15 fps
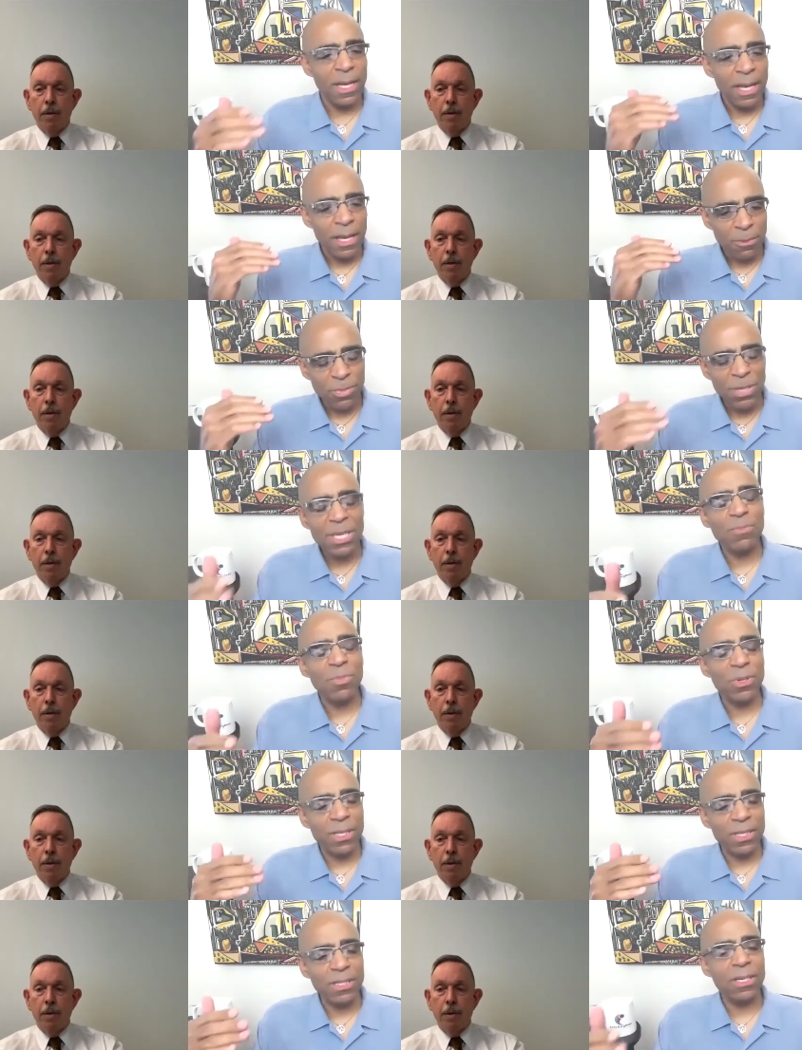Speaker 1: people in
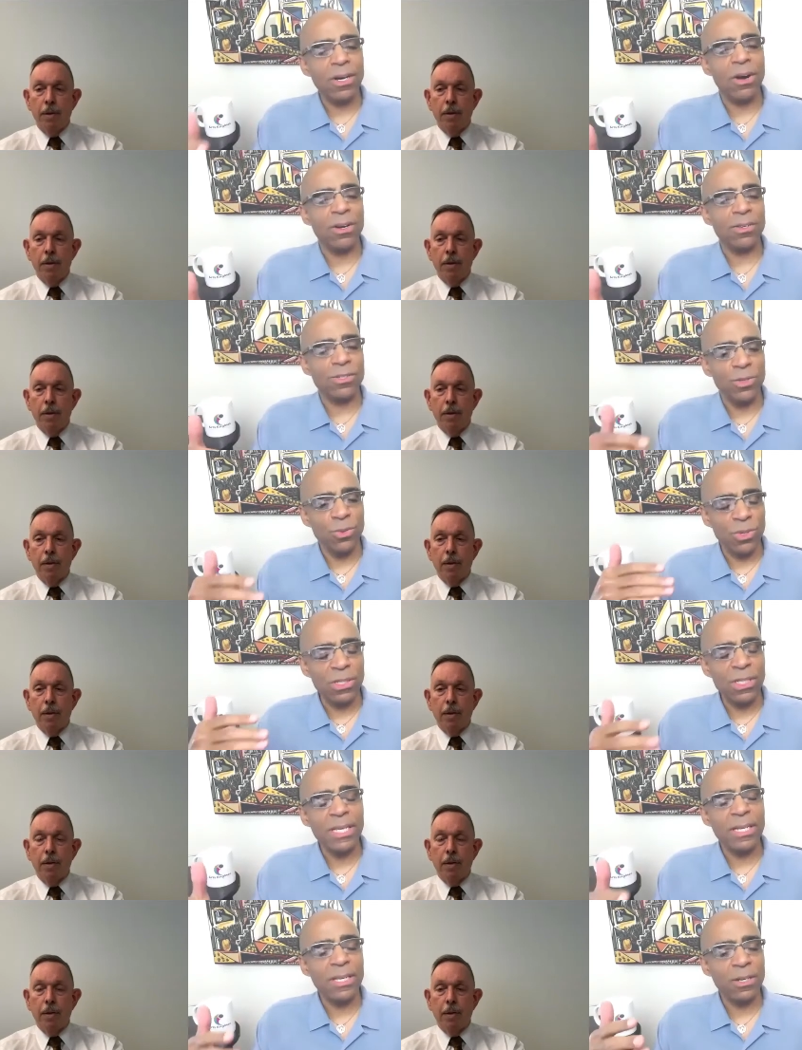the arts who are
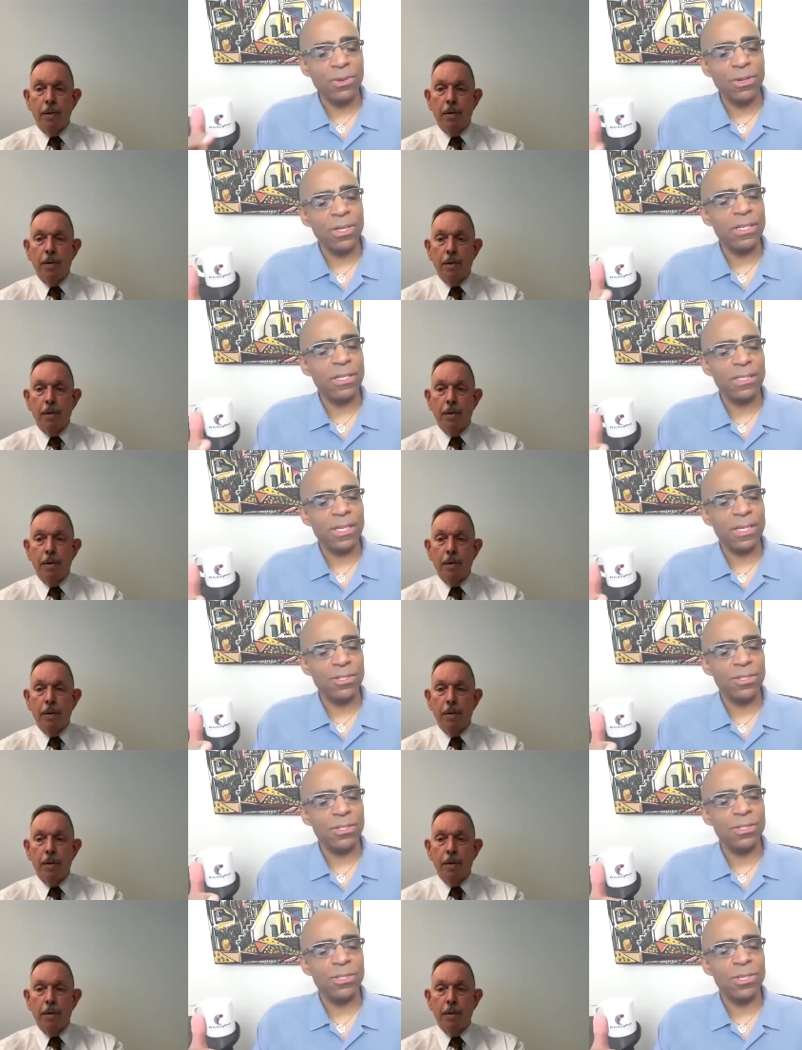leading organizations
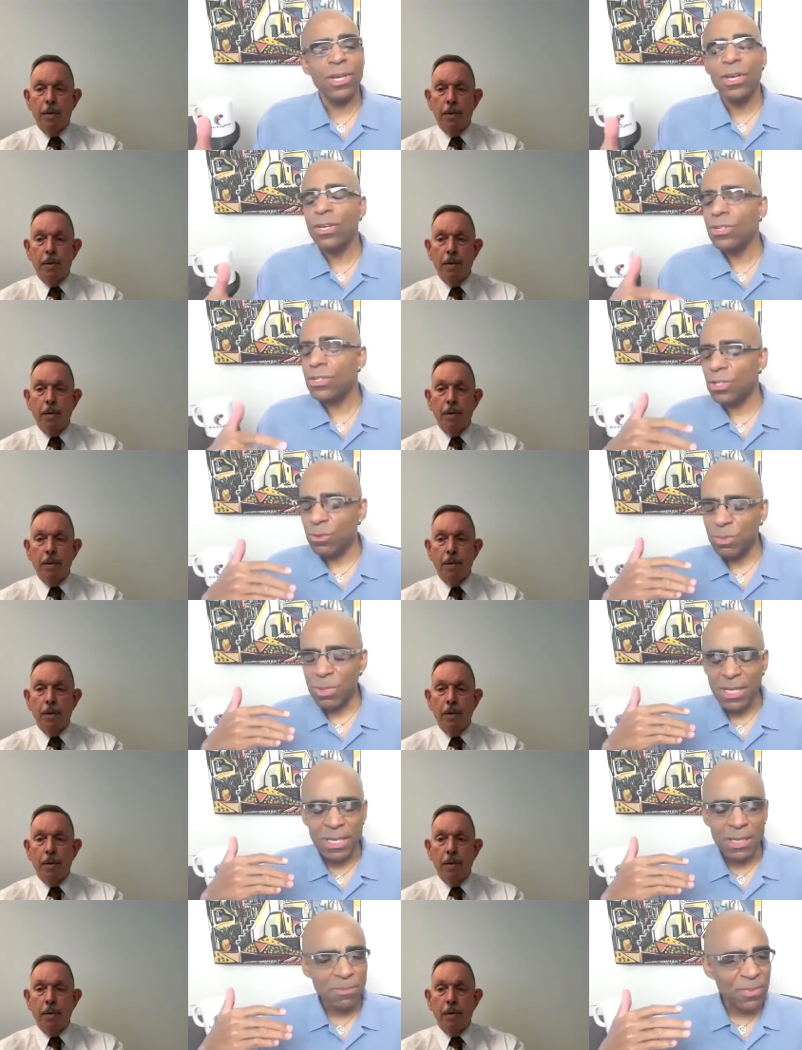should be
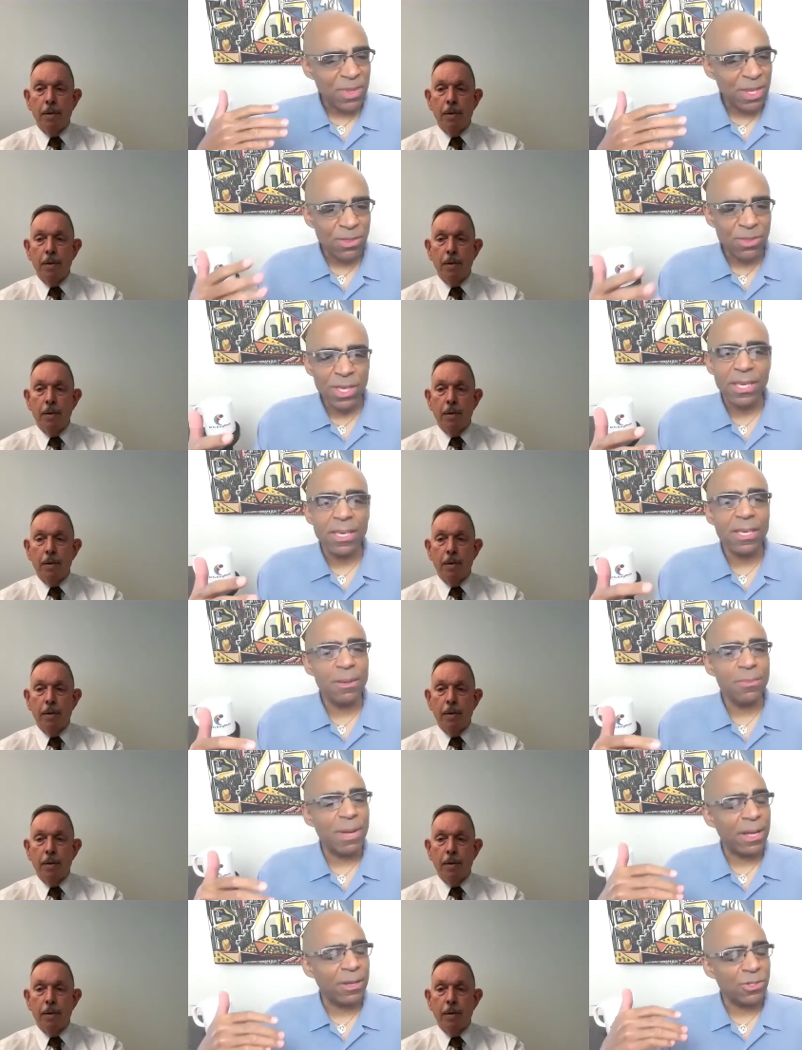thinking about
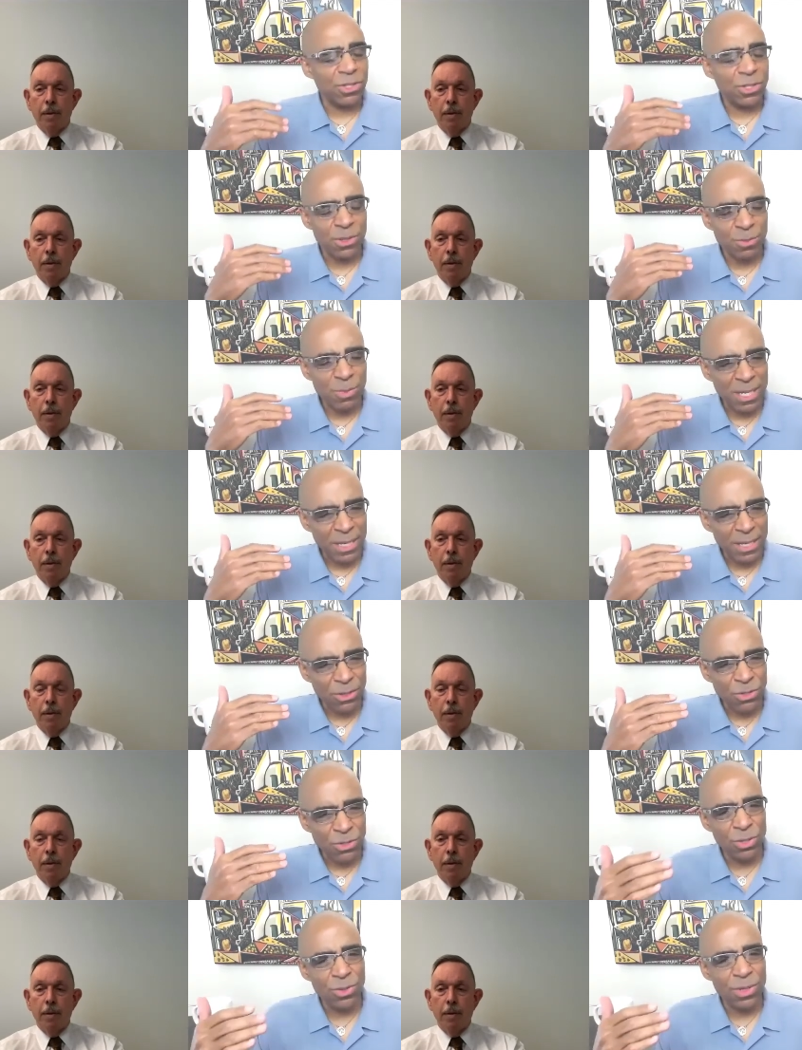should be
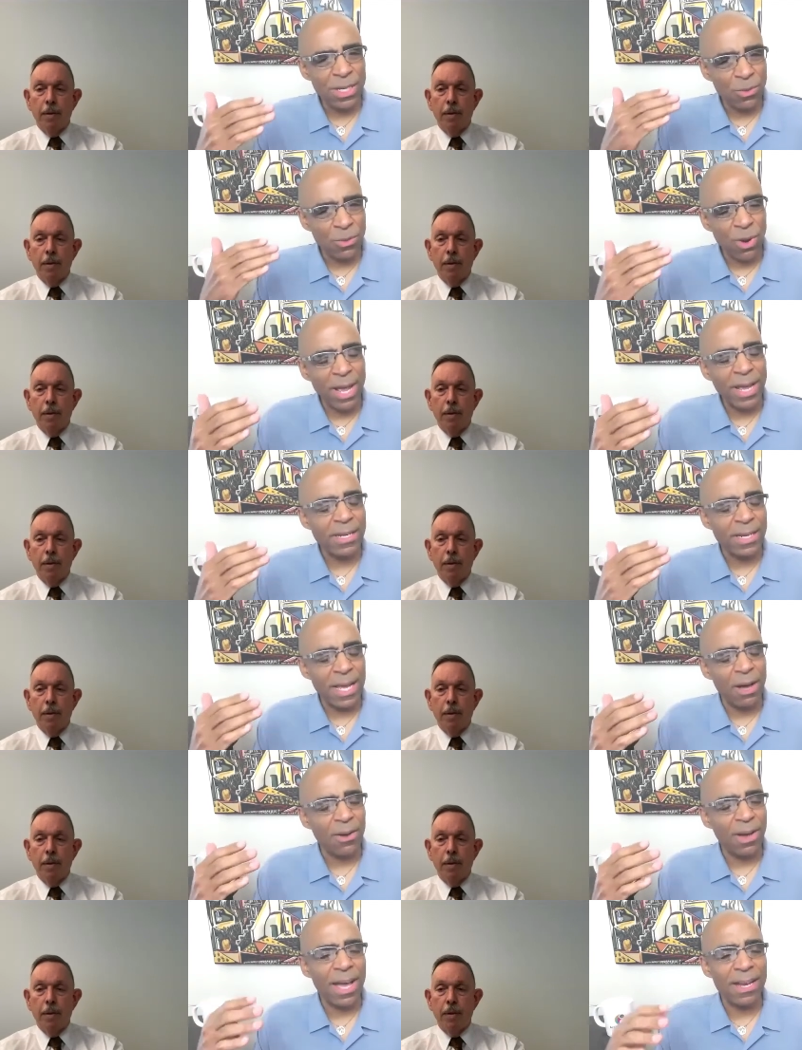doing right now
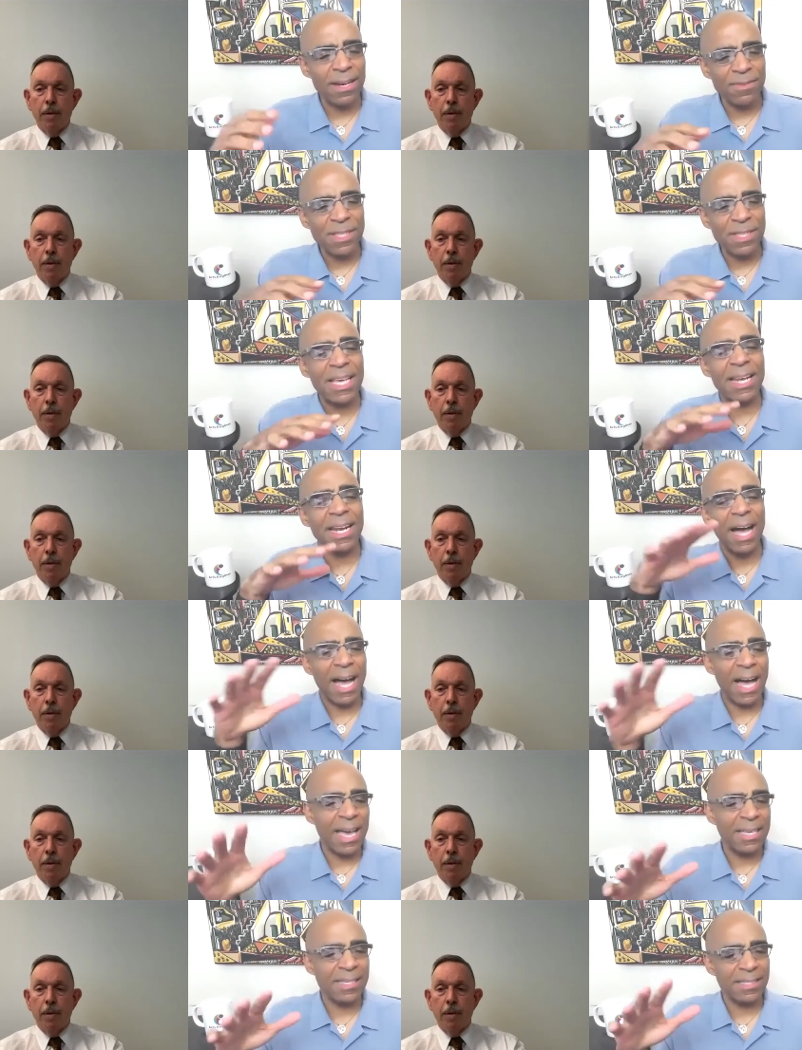kind of at that
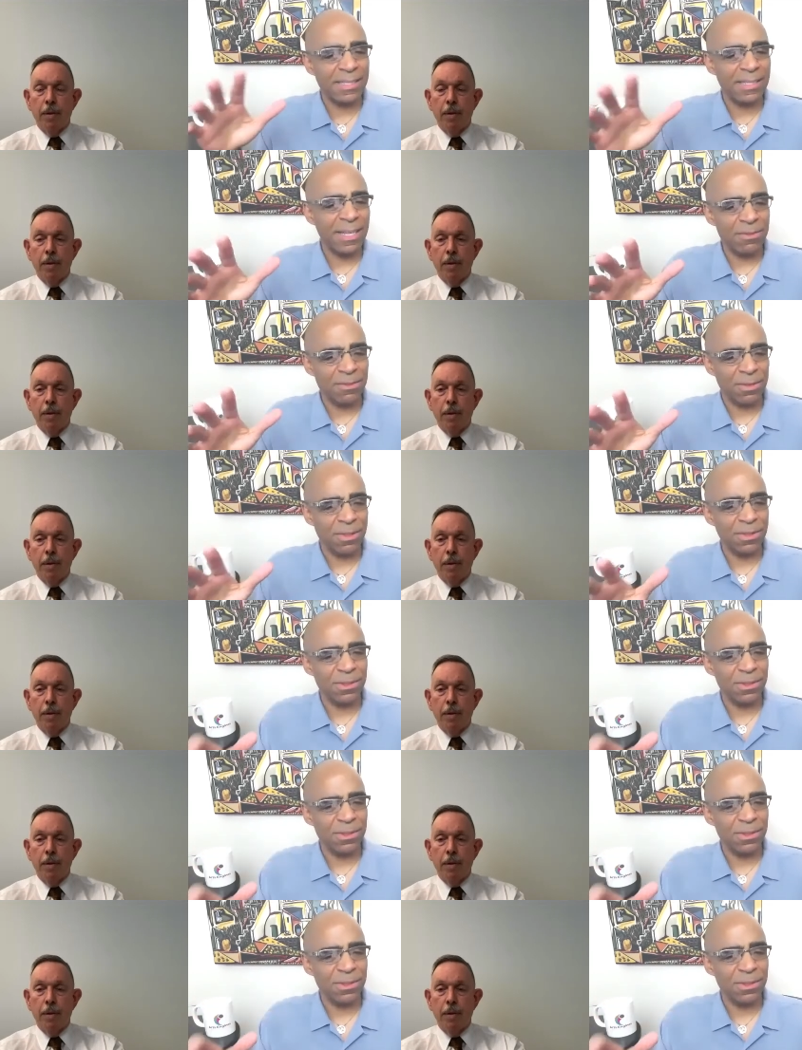highest level